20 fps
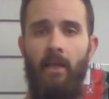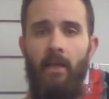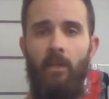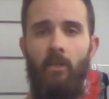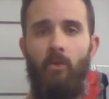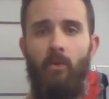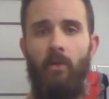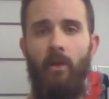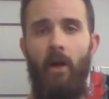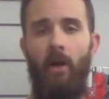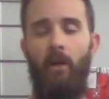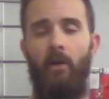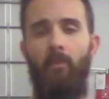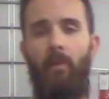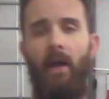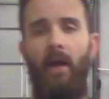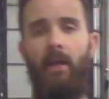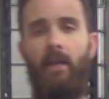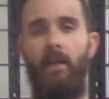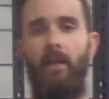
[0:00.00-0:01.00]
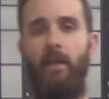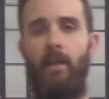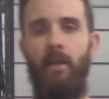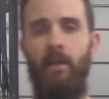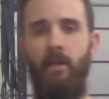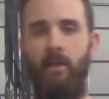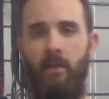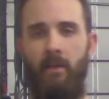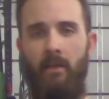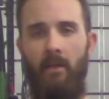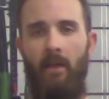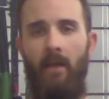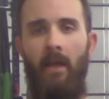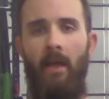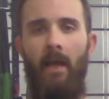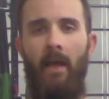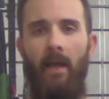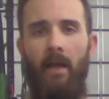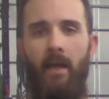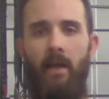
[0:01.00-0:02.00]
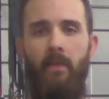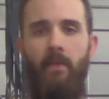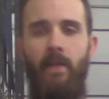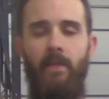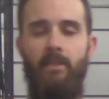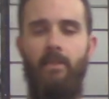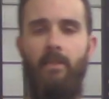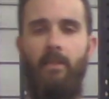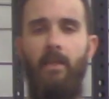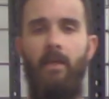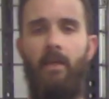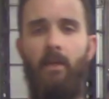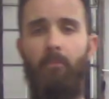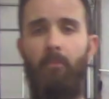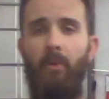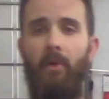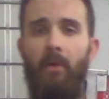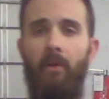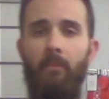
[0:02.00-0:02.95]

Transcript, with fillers: into an arc body, and that's the kip.